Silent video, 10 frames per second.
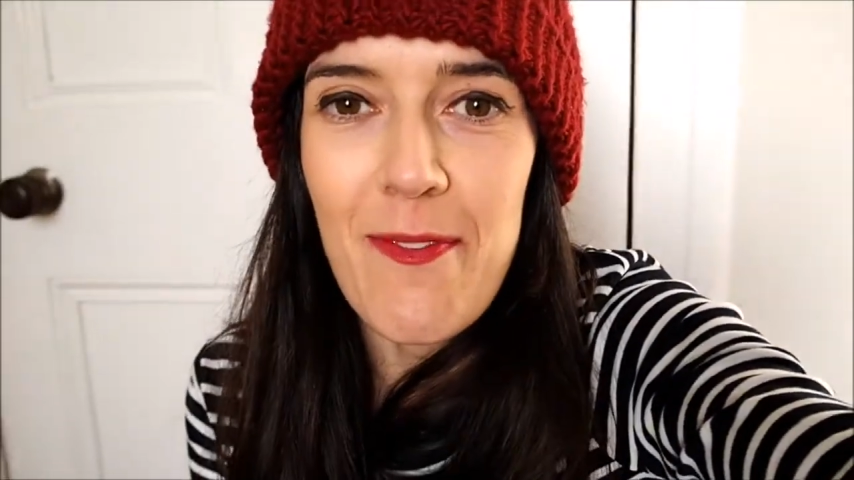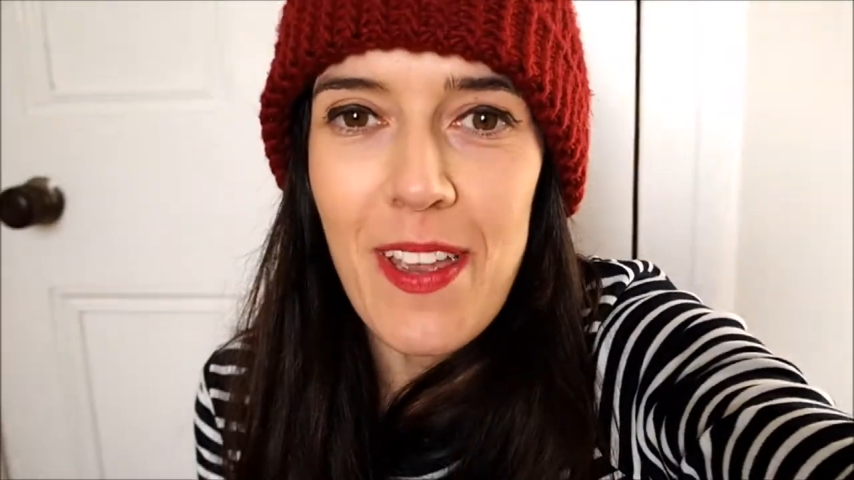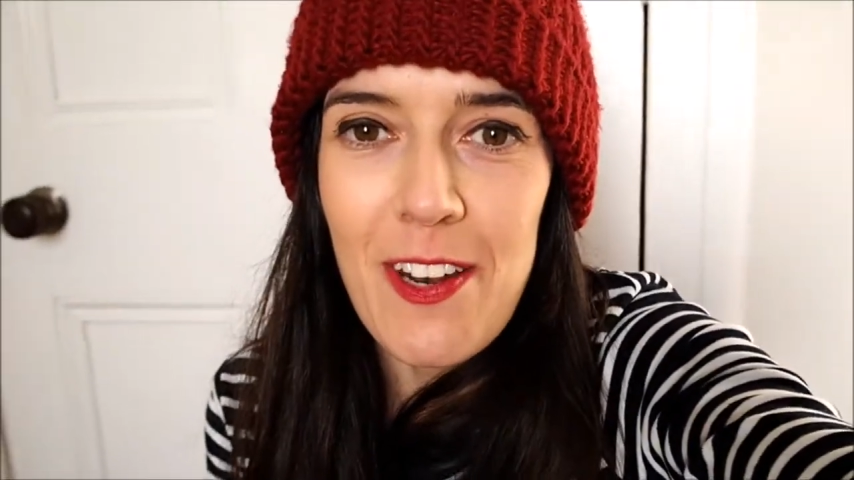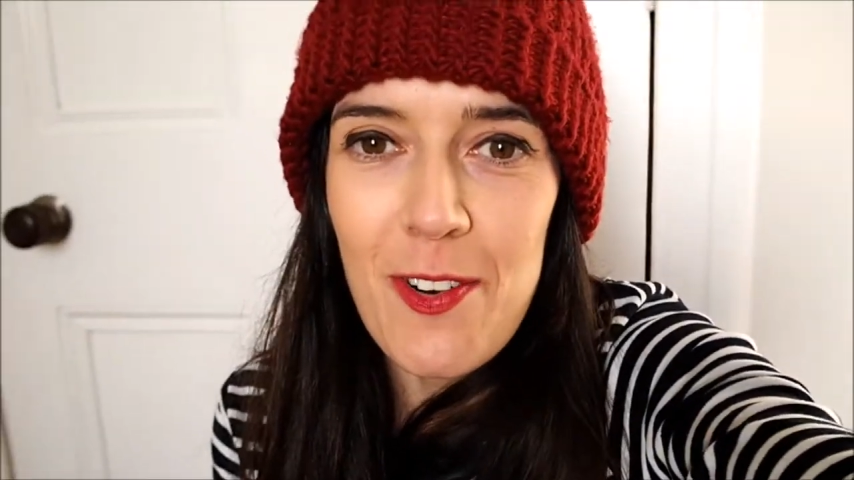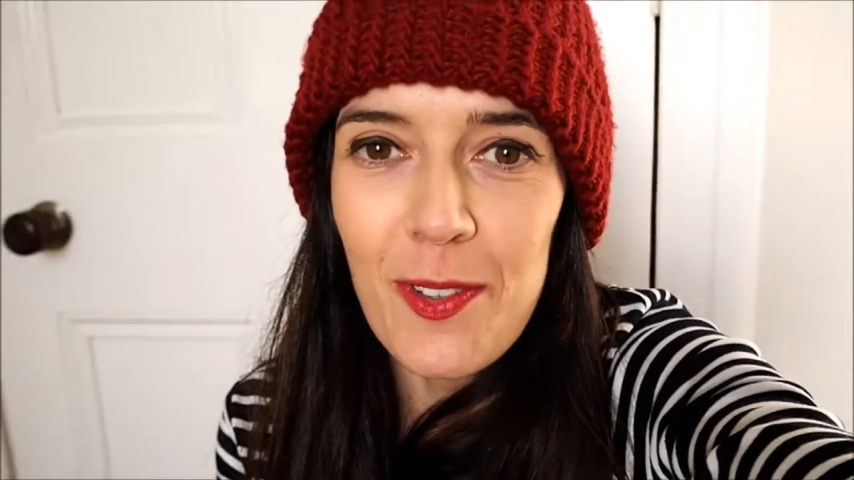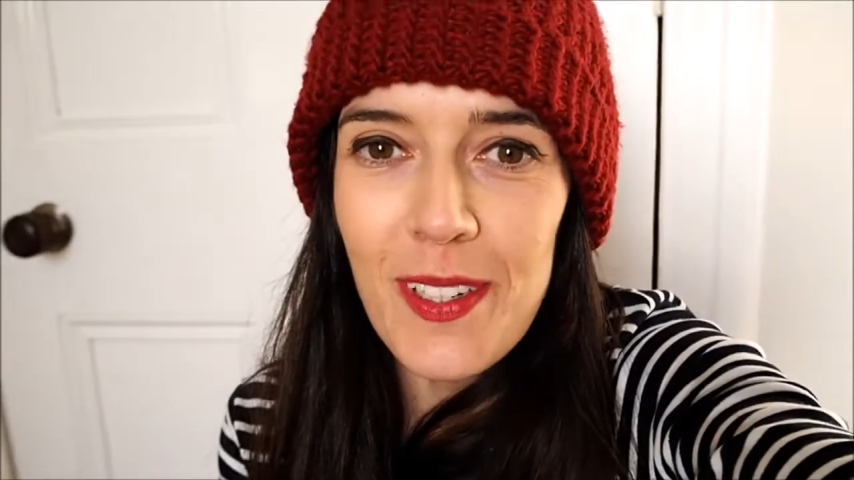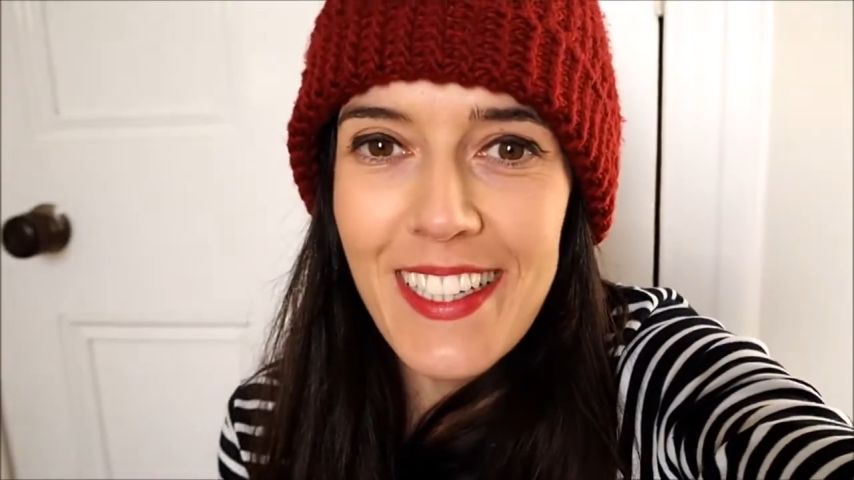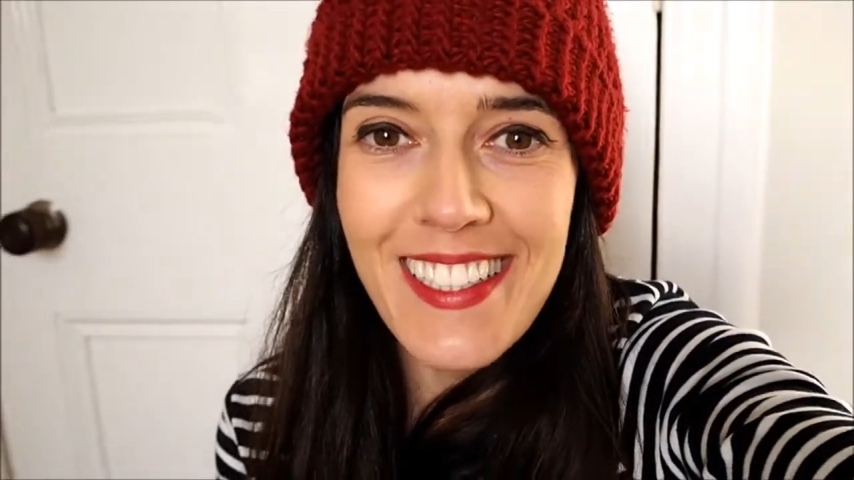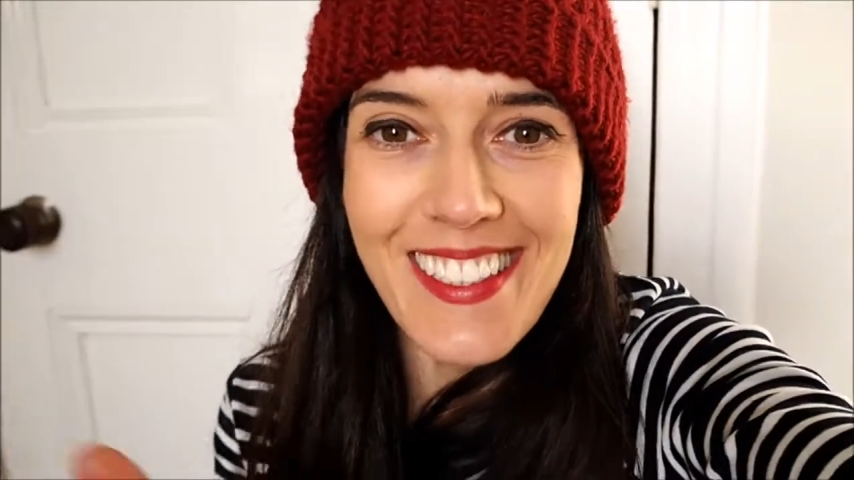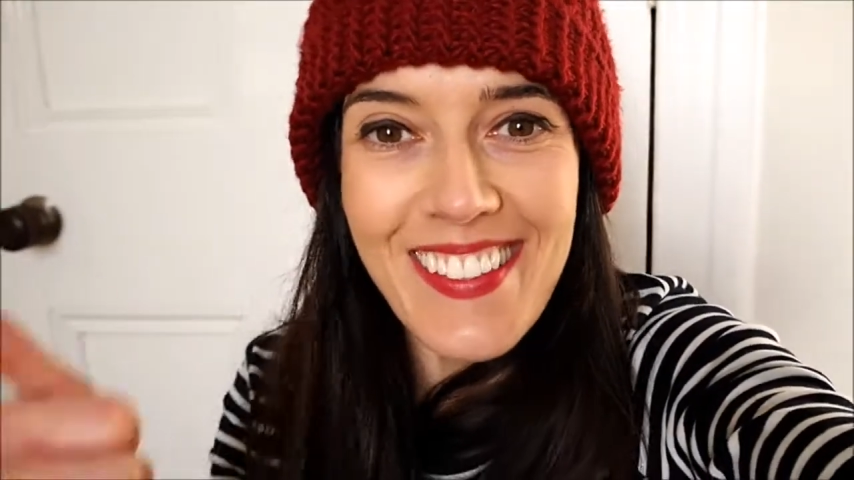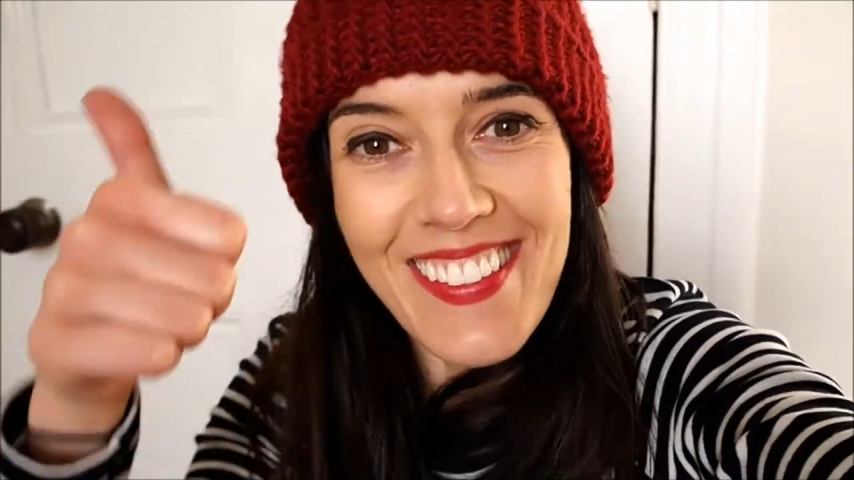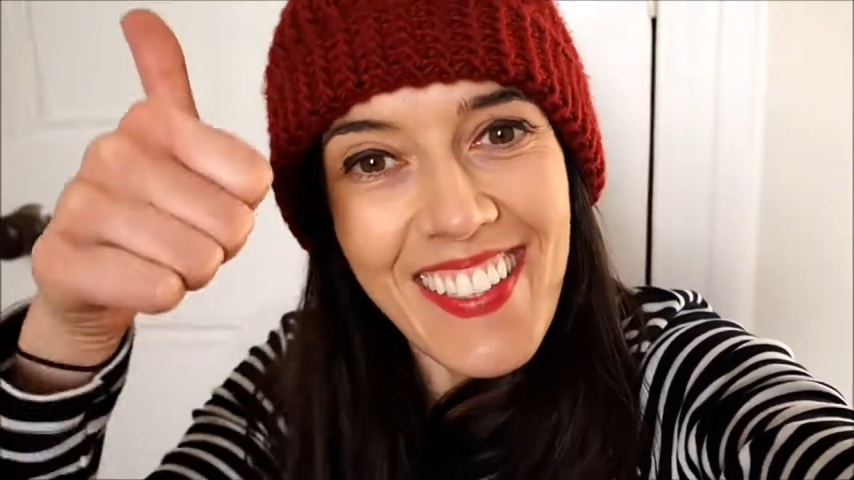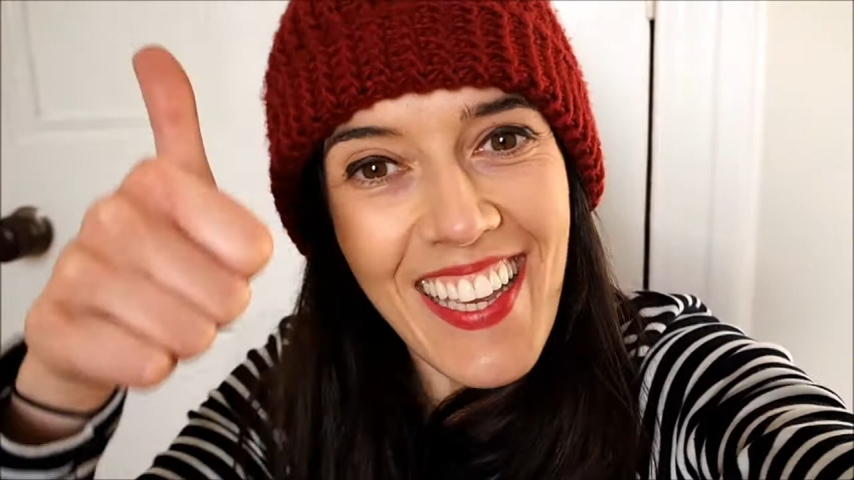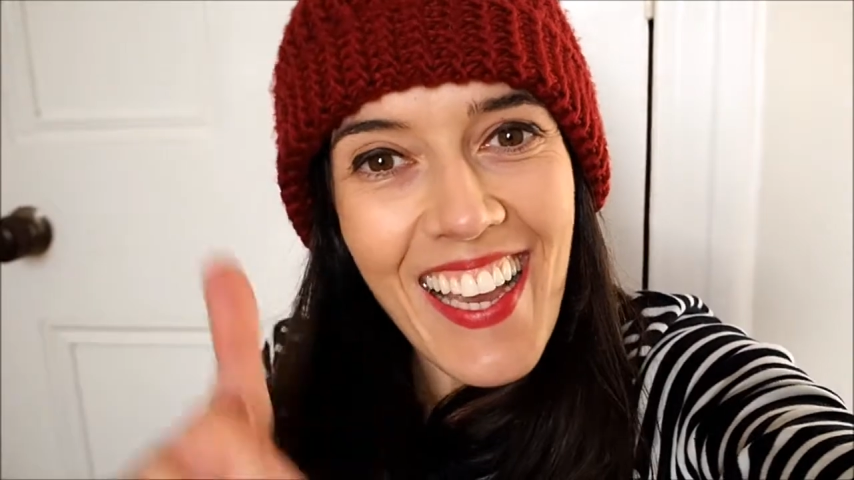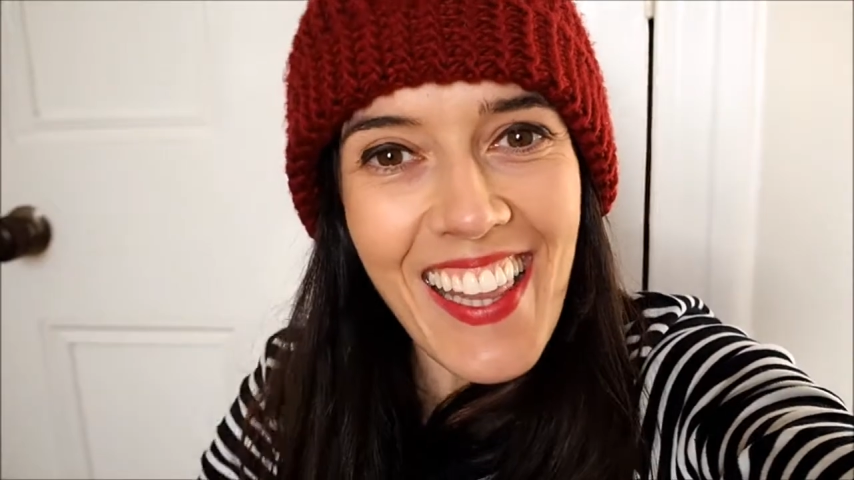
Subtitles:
in Norway, so yeah,